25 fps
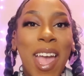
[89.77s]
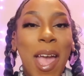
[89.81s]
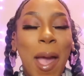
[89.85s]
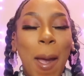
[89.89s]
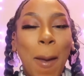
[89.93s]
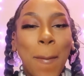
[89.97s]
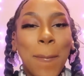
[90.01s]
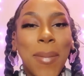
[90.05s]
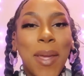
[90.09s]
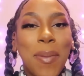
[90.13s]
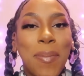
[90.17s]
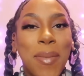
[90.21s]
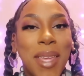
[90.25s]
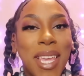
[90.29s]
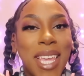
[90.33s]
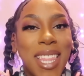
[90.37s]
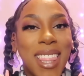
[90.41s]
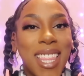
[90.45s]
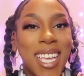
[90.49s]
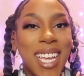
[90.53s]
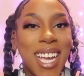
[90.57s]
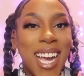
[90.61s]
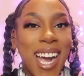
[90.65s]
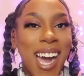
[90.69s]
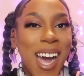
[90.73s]
and meet me in
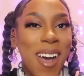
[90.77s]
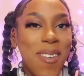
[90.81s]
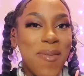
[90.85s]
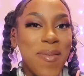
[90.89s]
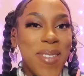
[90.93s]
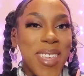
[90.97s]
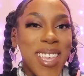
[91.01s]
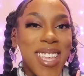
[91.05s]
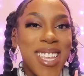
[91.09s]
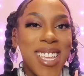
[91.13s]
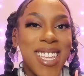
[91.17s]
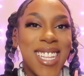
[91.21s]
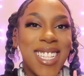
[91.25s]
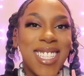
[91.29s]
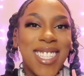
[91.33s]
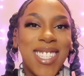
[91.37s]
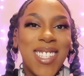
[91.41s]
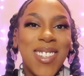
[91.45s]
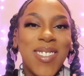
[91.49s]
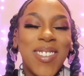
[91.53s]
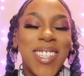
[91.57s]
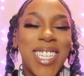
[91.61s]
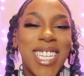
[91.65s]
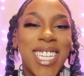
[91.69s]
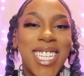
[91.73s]
the comments so
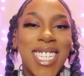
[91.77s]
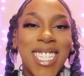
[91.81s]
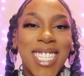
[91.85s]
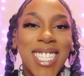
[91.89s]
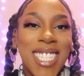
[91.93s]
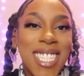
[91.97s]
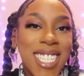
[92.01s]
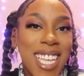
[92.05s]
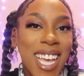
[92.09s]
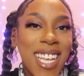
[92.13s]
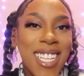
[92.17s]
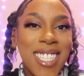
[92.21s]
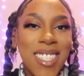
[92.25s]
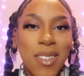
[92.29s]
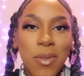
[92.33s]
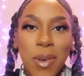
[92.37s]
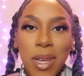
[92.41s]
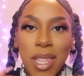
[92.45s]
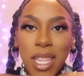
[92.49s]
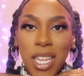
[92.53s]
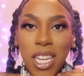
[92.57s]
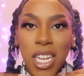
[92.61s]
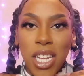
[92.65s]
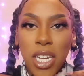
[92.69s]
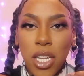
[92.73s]
we could discuss
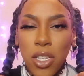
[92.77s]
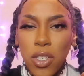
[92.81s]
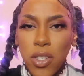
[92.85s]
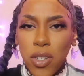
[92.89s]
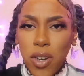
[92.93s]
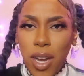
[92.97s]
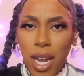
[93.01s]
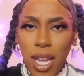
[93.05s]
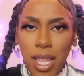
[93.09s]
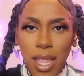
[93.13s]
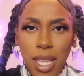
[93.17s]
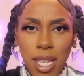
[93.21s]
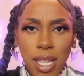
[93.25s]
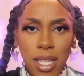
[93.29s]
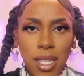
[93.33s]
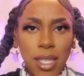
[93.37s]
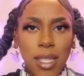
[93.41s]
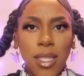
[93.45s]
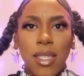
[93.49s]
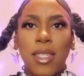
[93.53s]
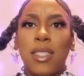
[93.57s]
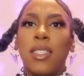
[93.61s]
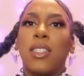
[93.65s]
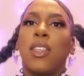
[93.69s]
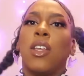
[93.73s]
whether you're going to try
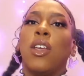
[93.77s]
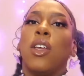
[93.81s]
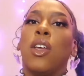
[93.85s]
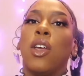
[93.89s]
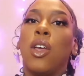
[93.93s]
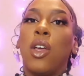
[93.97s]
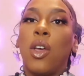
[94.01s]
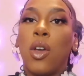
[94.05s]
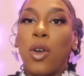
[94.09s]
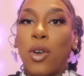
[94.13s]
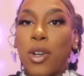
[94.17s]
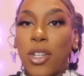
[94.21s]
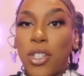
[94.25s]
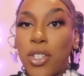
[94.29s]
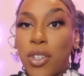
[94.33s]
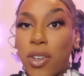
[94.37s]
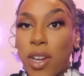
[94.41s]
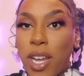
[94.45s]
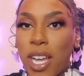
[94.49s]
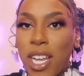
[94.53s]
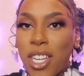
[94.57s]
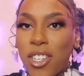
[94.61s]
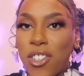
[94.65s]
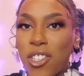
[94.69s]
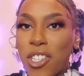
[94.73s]
this or
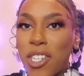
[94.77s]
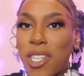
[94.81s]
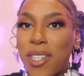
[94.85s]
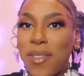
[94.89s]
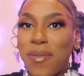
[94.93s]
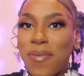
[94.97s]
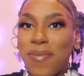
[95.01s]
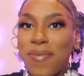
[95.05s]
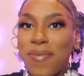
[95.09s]
trash it.